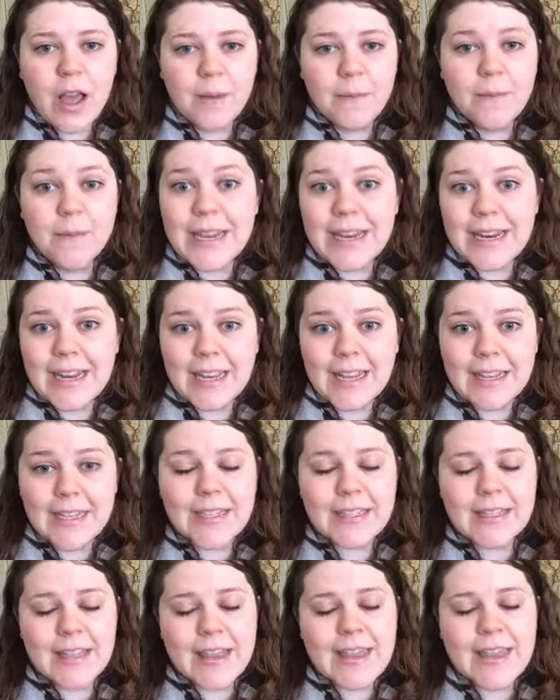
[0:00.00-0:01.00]

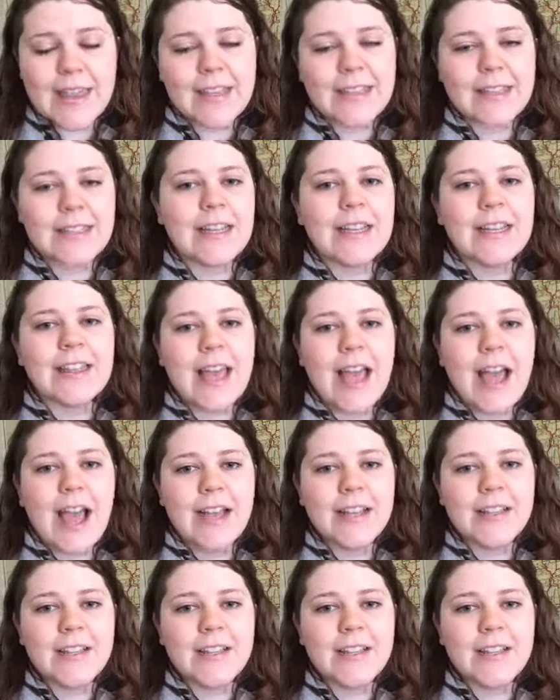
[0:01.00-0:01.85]
meetings and things like that.